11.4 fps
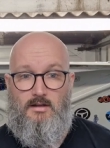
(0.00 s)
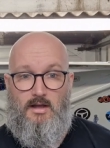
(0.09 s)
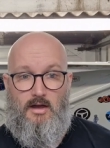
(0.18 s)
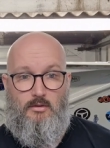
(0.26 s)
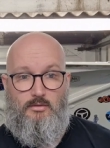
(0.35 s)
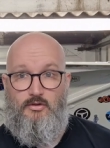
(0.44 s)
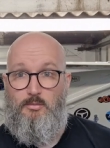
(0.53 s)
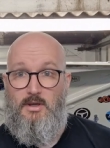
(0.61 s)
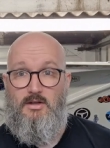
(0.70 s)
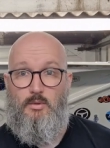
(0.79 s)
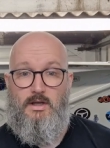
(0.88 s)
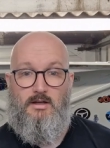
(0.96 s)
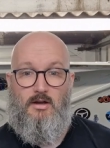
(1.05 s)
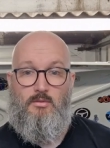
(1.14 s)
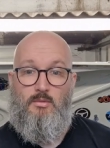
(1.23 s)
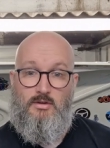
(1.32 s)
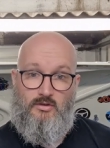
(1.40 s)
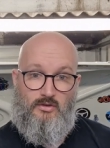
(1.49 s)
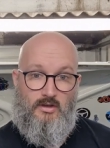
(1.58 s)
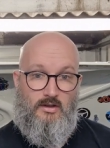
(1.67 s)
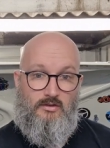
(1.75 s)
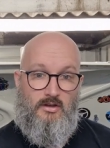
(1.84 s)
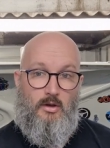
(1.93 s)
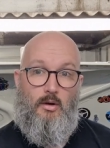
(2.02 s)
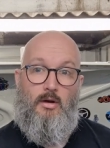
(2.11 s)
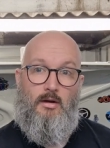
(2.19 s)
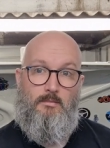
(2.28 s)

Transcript: Now, the Speeduino, which is the ECU